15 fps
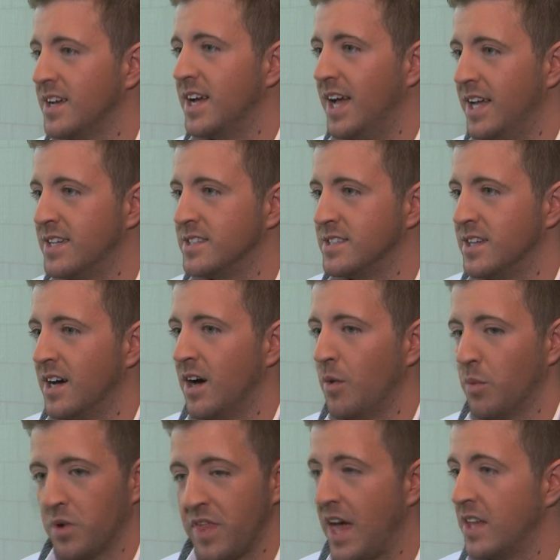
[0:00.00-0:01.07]
and uh,
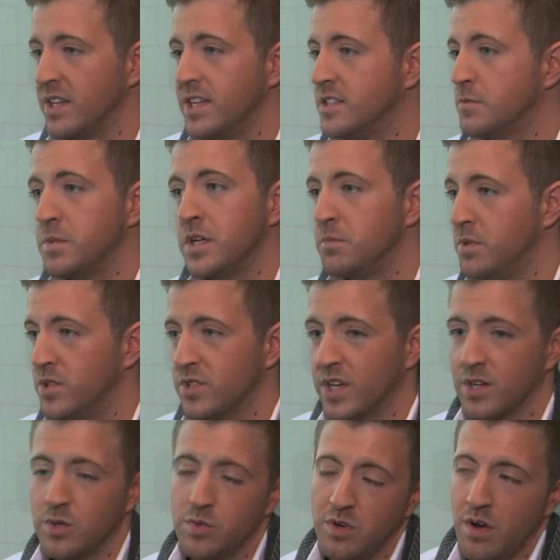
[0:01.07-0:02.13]
where that leads me in
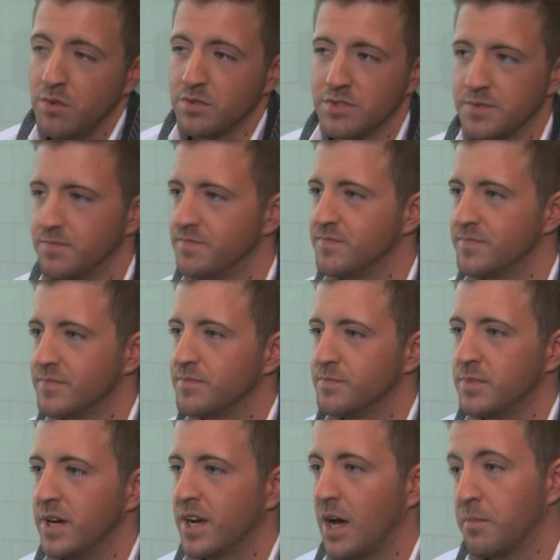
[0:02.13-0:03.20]
music, who knows?
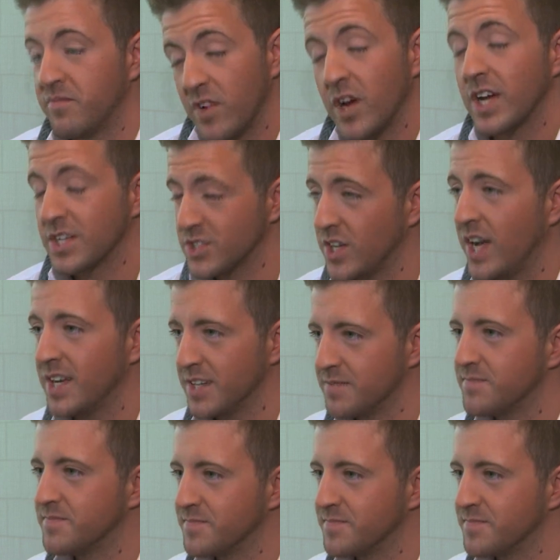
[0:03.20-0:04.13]
But I'm very excited.